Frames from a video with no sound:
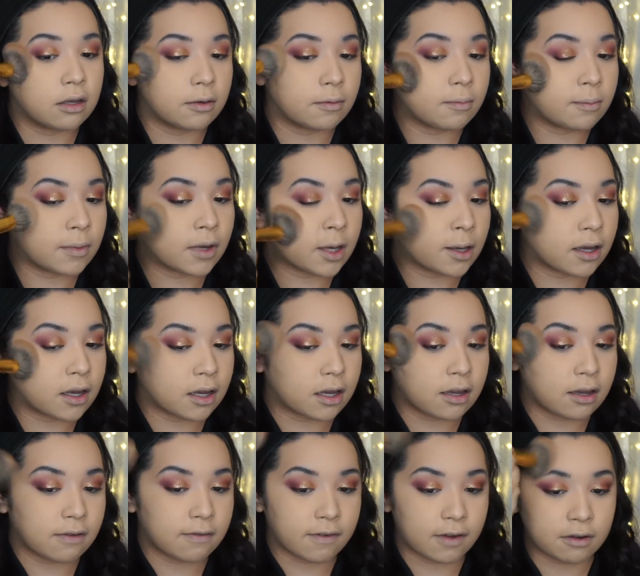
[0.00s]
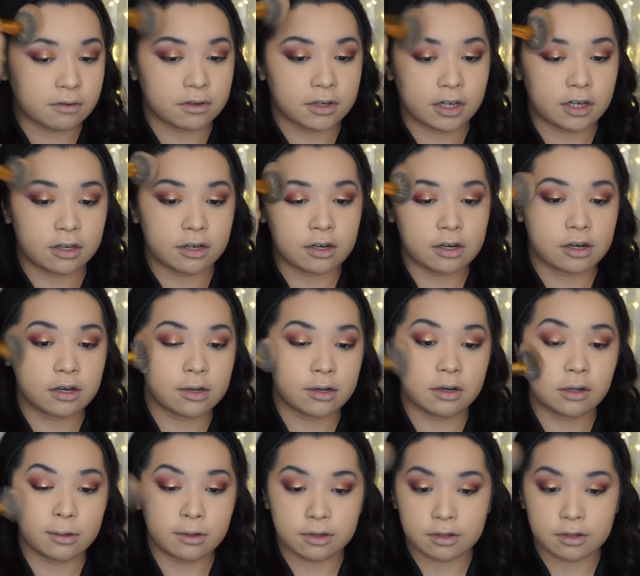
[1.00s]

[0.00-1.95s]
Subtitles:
my foundation.